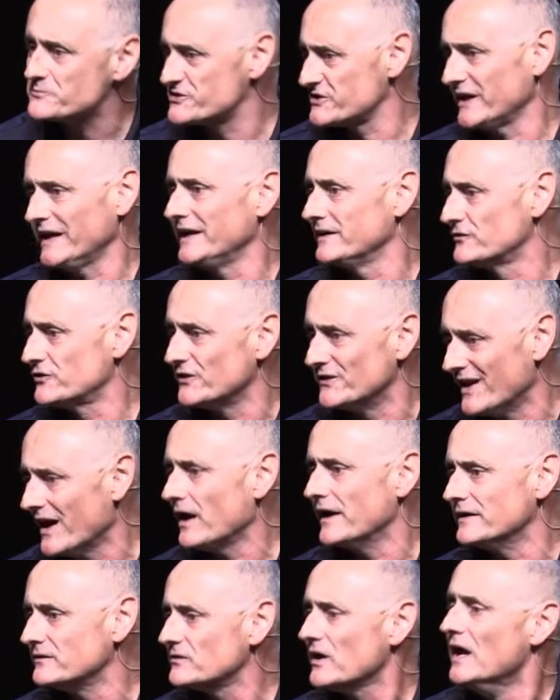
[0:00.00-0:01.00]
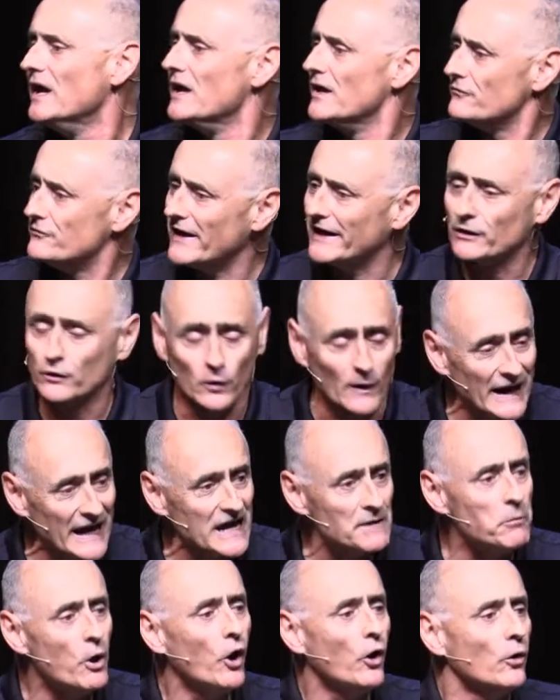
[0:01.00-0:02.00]
saying tonight. They
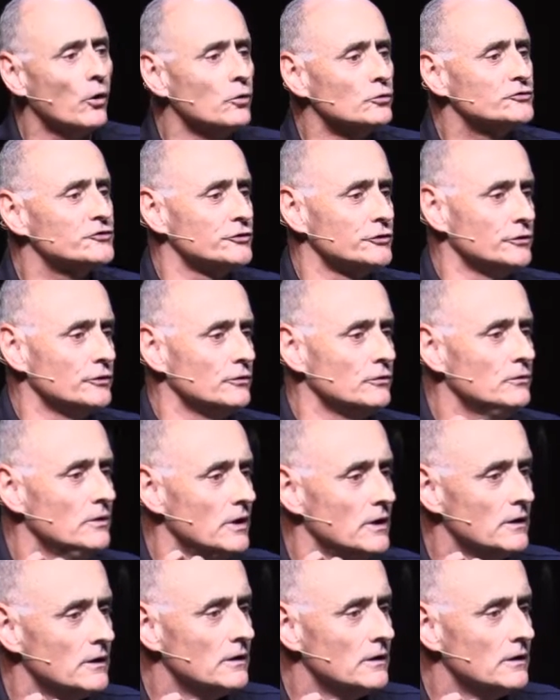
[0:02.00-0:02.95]
grab hold to